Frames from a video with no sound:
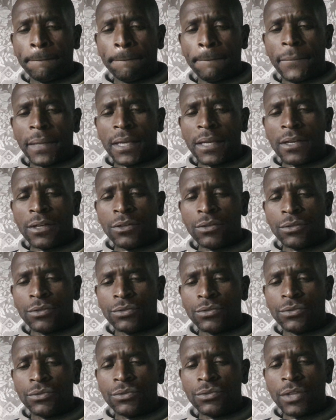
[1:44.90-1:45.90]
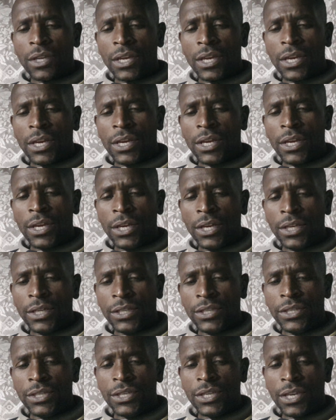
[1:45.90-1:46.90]
because
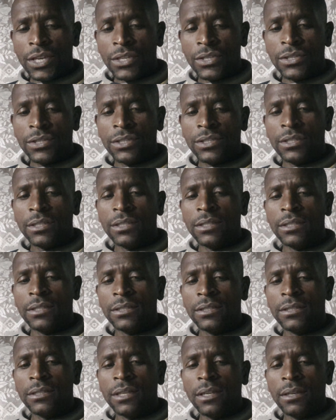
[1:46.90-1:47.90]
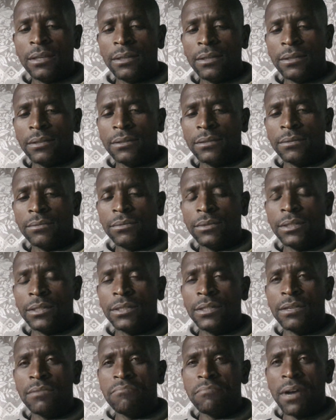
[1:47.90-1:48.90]
yes, it is. We
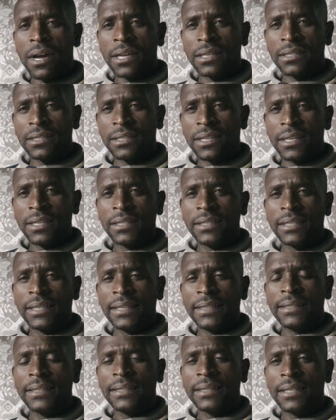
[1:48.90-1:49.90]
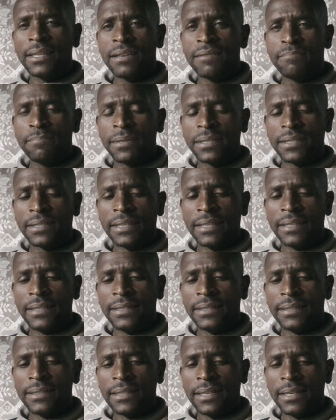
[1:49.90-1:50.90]
see marks like
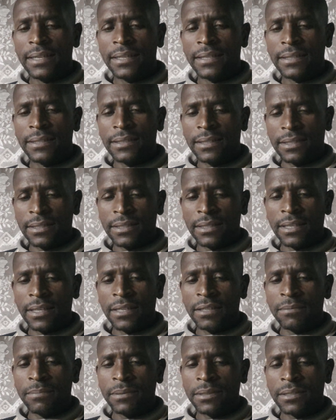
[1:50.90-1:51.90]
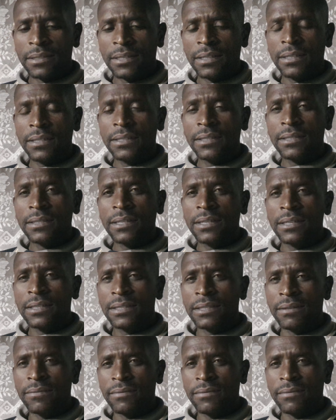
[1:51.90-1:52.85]
83%, 68%,